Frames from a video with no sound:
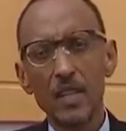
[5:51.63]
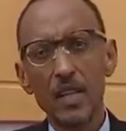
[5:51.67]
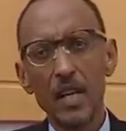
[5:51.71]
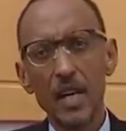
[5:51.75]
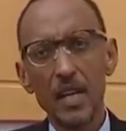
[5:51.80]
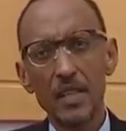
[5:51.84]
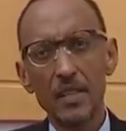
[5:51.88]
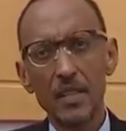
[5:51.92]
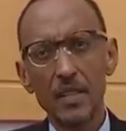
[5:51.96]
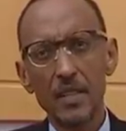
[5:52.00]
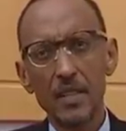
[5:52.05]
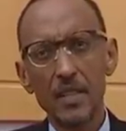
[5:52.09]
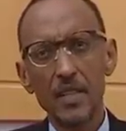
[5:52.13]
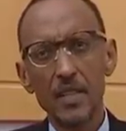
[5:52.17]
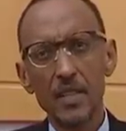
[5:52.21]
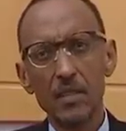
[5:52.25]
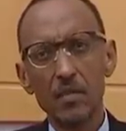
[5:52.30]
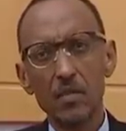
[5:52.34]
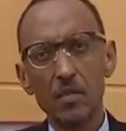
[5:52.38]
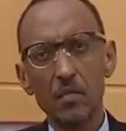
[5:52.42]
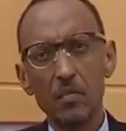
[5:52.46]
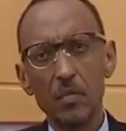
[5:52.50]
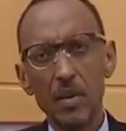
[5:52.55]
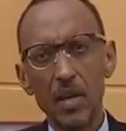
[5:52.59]
as an
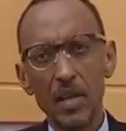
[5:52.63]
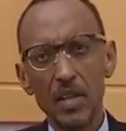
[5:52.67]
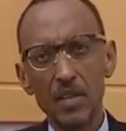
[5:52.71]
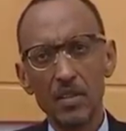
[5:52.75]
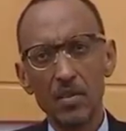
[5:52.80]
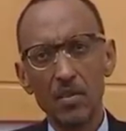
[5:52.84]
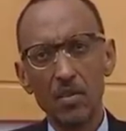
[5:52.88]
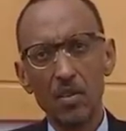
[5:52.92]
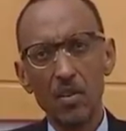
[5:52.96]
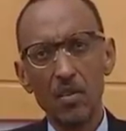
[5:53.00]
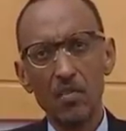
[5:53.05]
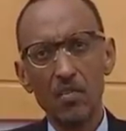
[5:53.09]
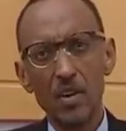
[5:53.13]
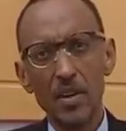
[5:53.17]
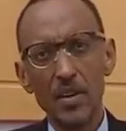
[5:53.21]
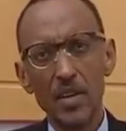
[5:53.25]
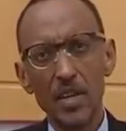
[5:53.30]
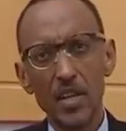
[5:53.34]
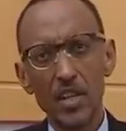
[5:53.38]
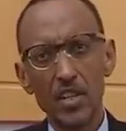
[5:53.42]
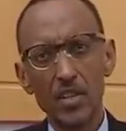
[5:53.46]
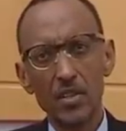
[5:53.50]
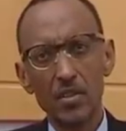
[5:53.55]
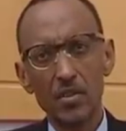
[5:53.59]
integral part of our
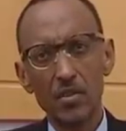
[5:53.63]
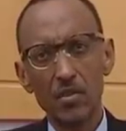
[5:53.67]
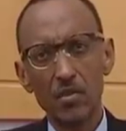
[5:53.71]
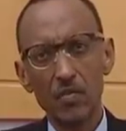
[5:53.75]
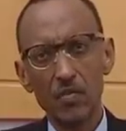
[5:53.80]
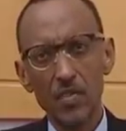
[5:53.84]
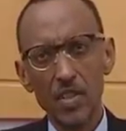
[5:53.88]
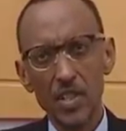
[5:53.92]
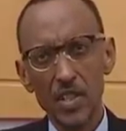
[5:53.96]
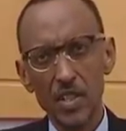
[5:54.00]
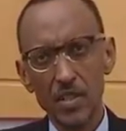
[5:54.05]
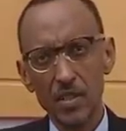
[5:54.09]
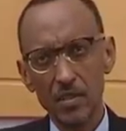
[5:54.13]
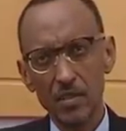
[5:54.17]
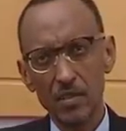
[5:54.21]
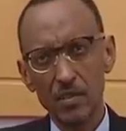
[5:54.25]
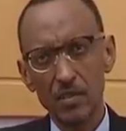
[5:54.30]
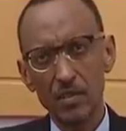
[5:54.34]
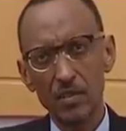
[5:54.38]
national vision.